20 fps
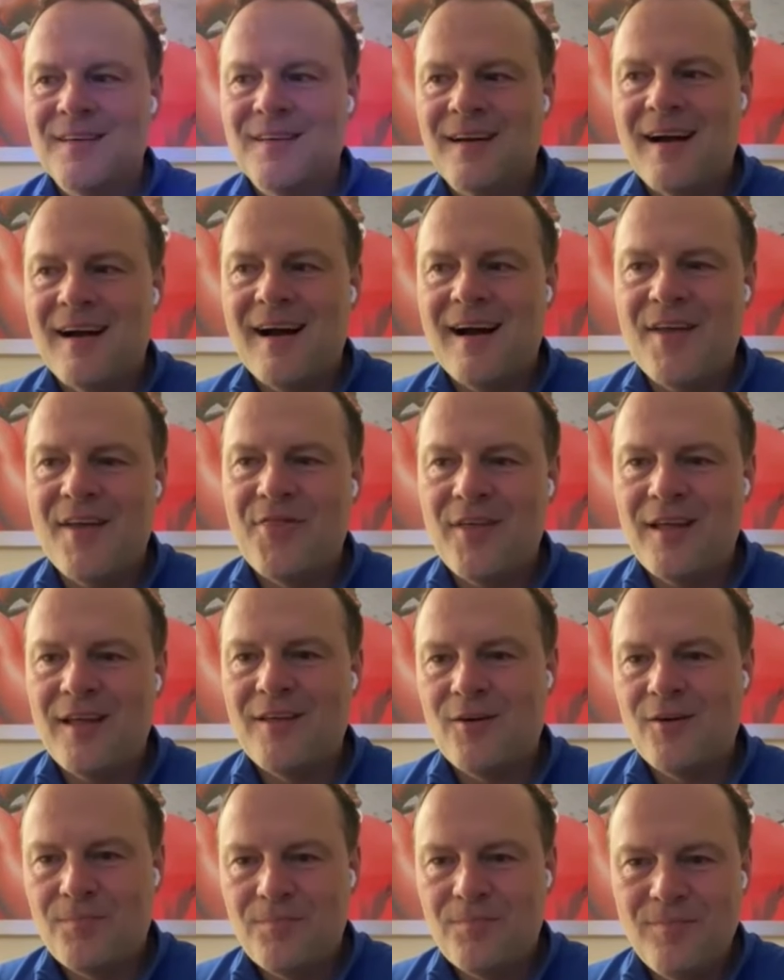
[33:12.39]
Uh, I
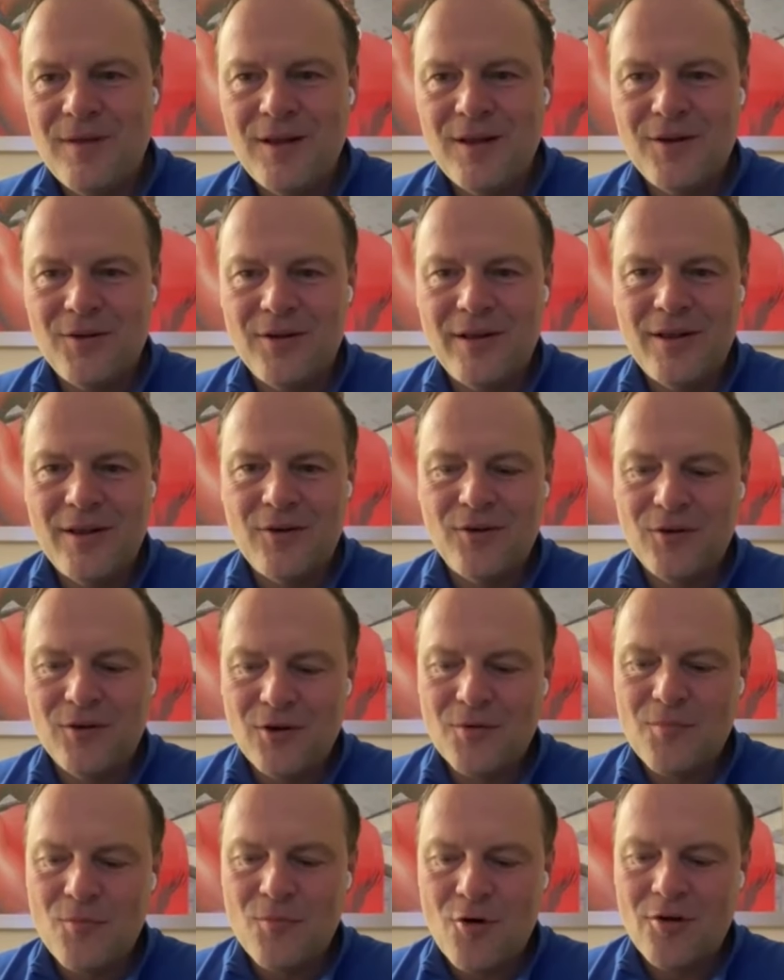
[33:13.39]
think it, it'll it'll
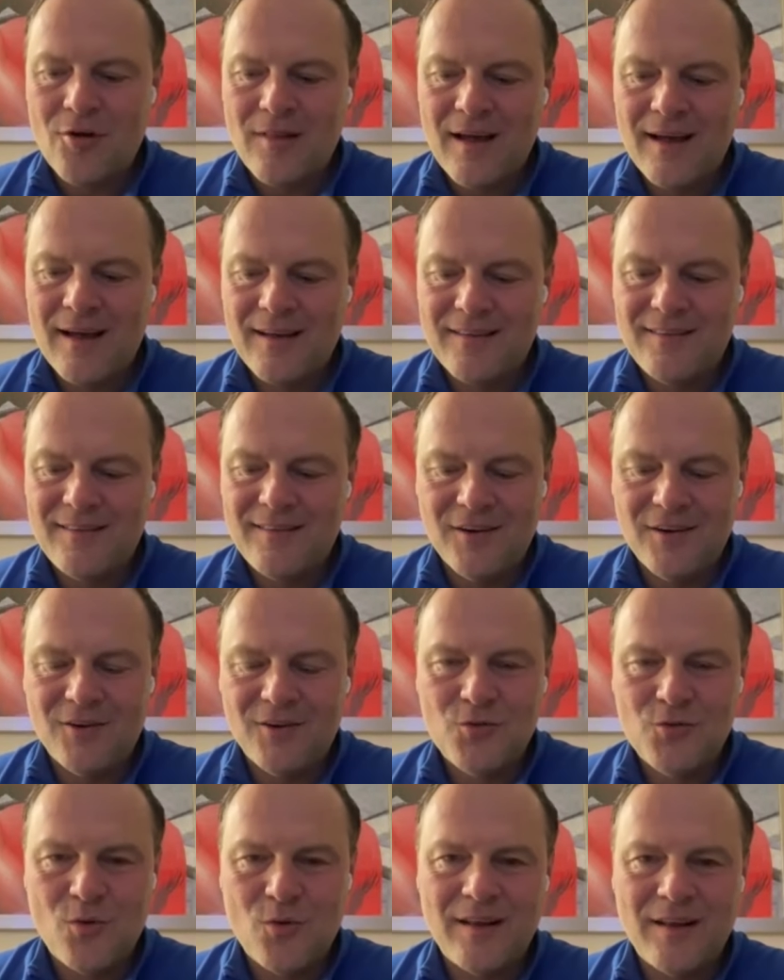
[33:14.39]
look more like you
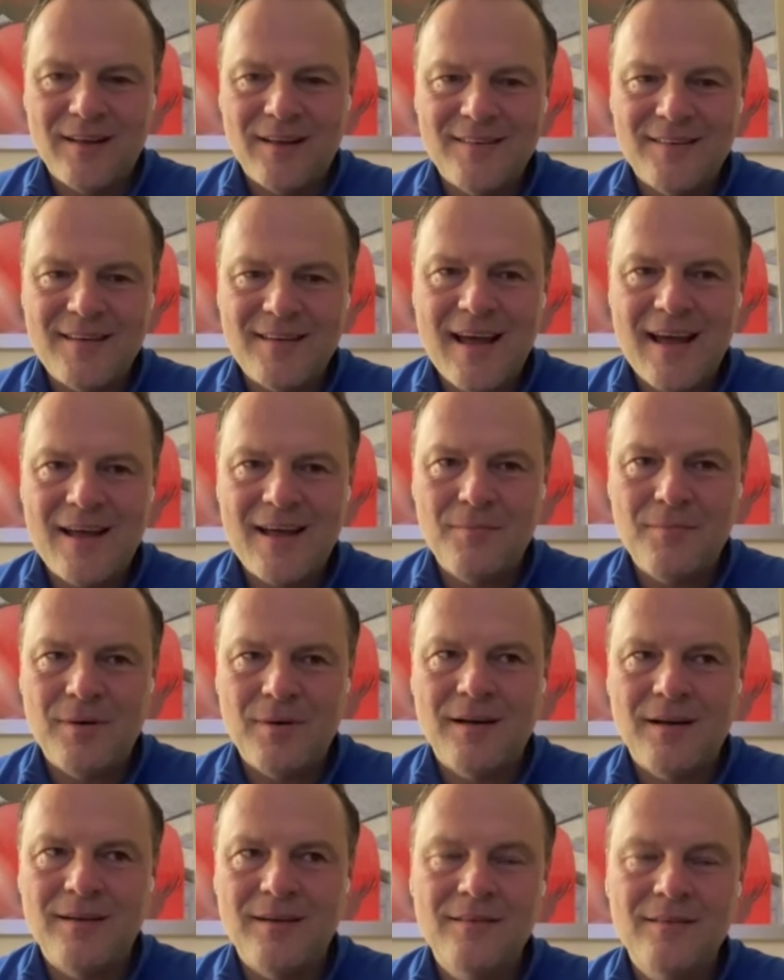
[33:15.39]
know twenty and ten,
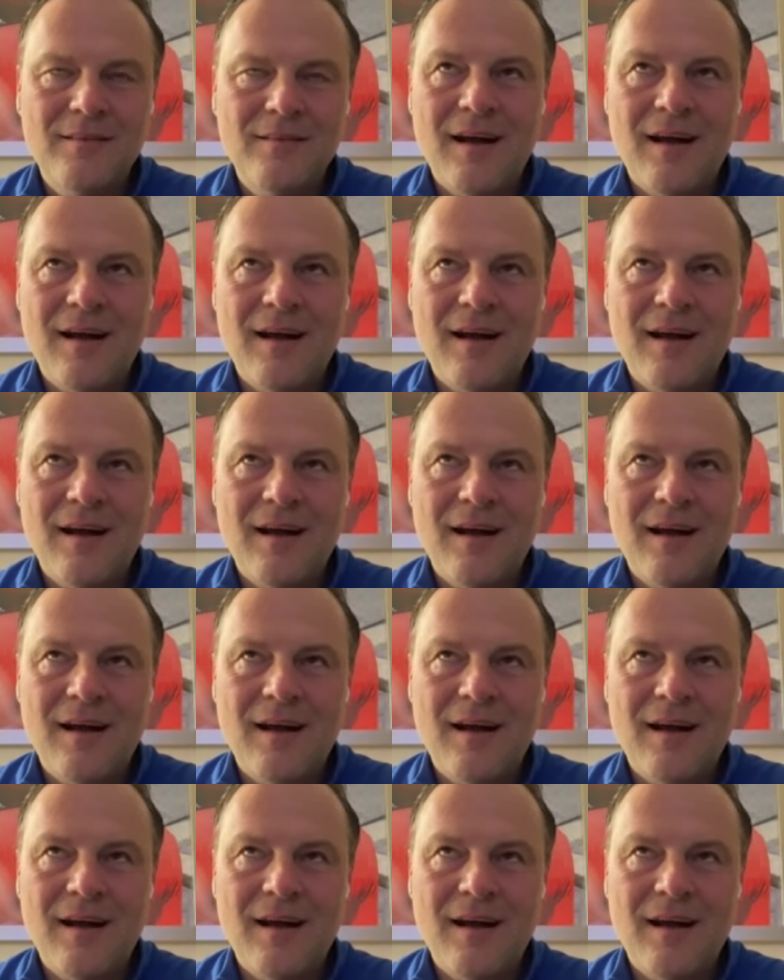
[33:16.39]
but